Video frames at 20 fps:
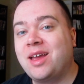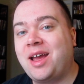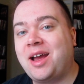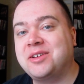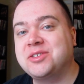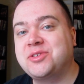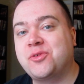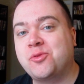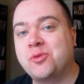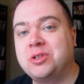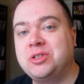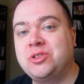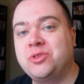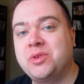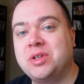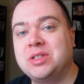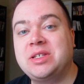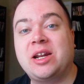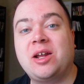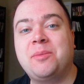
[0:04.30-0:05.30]
How's everyone
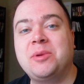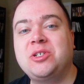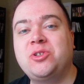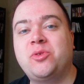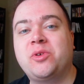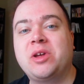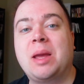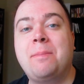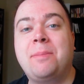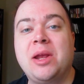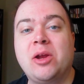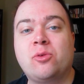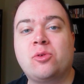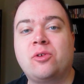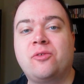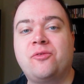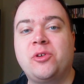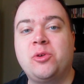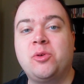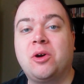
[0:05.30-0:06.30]
doing? Today I'll be doing a beer
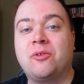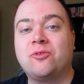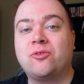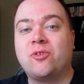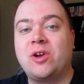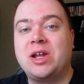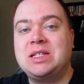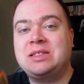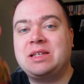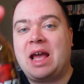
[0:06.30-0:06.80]
review of Red's